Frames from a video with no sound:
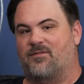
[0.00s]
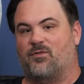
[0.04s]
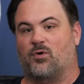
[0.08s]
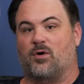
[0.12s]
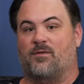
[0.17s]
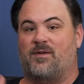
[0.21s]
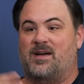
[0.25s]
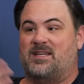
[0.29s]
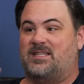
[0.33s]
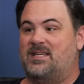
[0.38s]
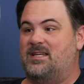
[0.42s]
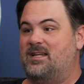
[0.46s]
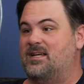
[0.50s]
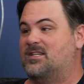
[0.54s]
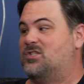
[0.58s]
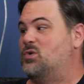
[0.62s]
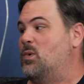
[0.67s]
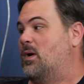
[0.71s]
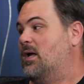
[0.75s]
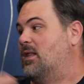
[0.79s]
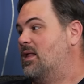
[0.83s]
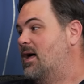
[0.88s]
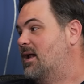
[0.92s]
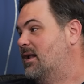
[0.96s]
Yeah. Or if I see Nick's
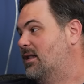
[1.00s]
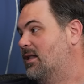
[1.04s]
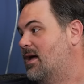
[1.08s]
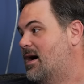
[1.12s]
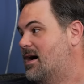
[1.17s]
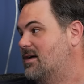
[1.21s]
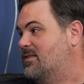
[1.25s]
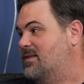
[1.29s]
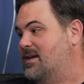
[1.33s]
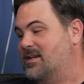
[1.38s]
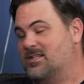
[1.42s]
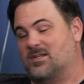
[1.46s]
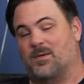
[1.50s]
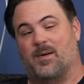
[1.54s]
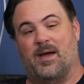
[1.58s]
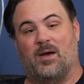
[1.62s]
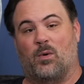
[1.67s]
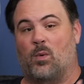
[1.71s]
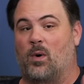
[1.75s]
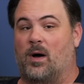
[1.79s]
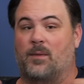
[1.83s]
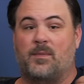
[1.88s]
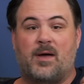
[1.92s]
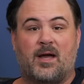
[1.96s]
doing a lot of law things, I'm like,
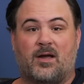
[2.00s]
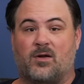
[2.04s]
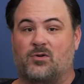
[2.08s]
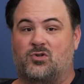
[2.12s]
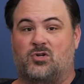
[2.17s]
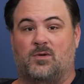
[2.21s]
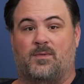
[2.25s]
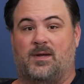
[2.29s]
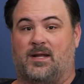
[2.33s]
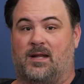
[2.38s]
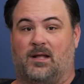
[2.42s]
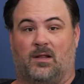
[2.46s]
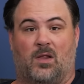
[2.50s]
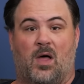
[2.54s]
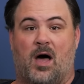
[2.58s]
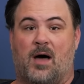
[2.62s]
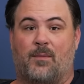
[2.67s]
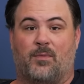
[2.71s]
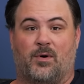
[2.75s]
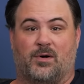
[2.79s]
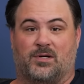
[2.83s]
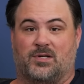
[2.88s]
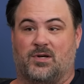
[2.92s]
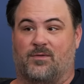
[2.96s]
well, I'm not contributing any law
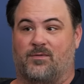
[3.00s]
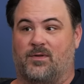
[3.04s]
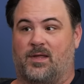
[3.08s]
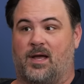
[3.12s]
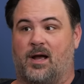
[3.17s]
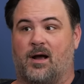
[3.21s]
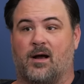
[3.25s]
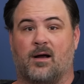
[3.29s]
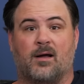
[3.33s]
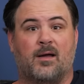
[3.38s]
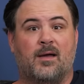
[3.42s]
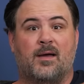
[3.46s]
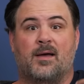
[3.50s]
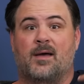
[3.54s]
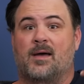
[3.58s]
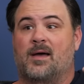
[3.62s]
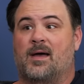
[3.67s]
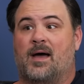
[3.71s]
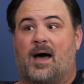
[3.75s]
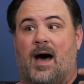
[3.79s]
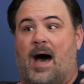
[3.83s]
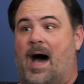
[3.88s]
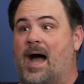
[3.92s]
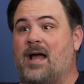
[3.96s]
books over there.
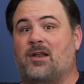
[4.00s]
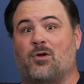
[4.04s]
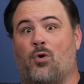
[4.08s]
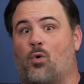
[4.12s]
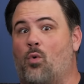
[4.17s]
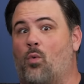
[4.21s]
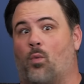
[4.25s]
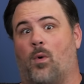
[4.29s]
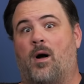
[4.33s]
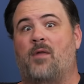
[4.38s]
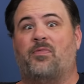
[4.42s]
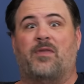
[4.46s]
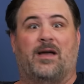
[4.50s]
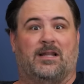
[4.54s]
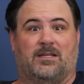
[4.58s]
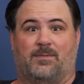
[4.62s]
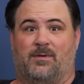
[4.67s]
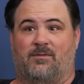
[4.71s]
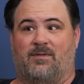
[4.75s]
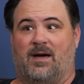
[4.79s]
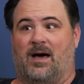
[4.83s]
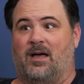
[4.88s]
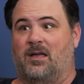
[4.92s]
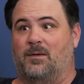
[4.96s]
I don't want that to
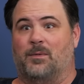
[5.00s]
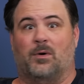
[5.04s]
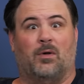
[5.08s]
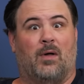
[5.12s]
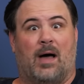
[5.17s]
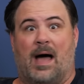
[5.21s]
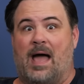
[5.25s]
be valuable.